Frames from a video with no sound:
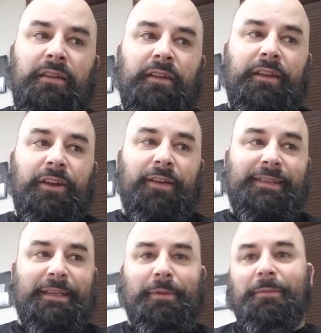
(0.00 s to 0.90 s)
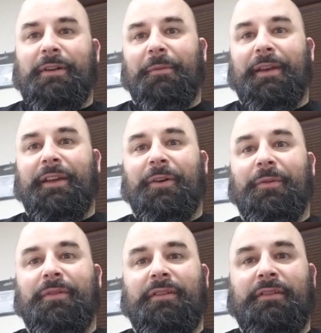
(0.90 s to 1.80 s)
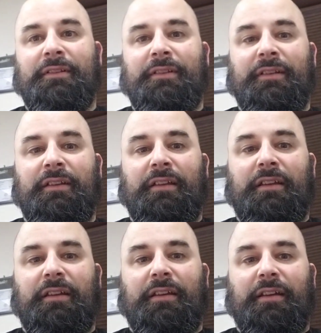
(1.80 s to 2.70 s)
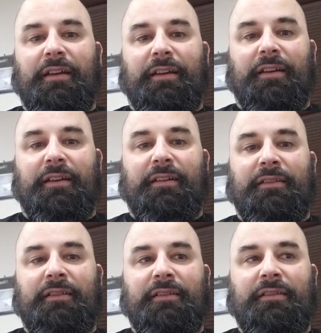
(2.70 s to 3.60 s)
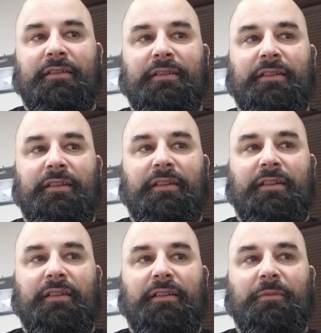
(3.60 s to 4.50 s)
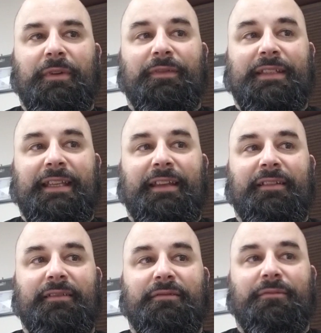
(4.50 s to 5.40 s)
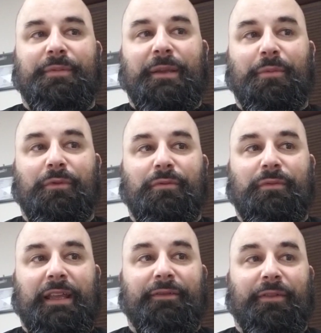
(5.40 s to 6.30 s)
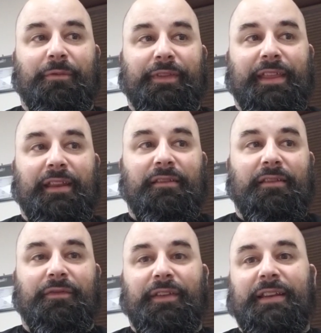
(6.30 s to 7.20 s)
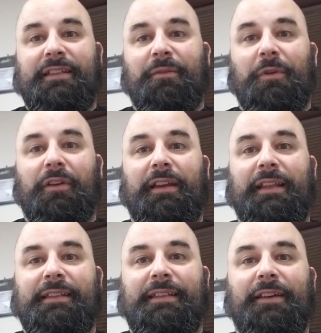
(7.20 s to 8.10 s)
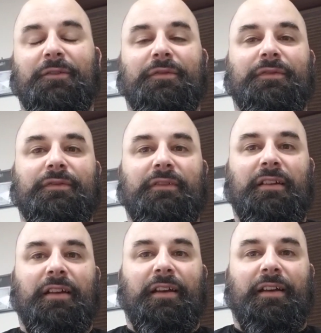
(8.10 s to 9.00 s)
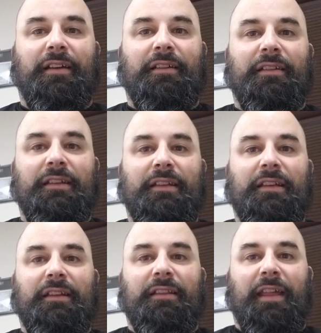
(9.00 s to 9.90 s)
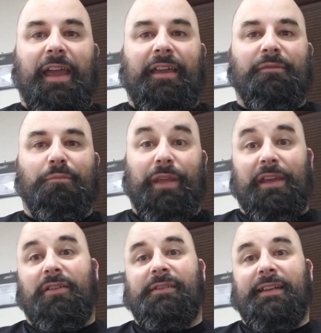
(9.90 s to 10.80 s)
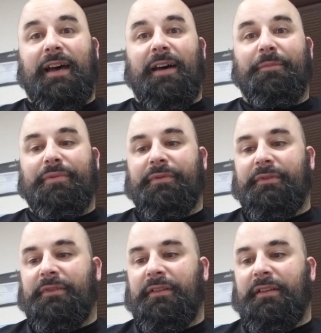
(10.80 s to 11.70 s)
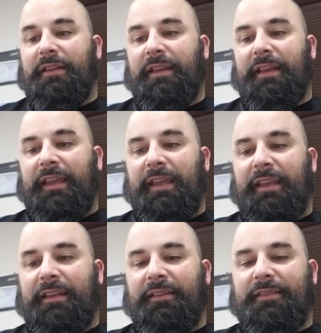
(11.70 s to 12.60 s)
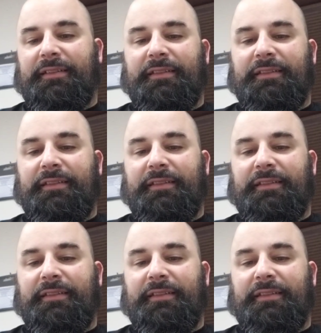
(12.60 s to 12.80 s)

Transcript: you know, I've seen people come and go. Uh, we've seen people even within the fitness community itself, uh, like be on top and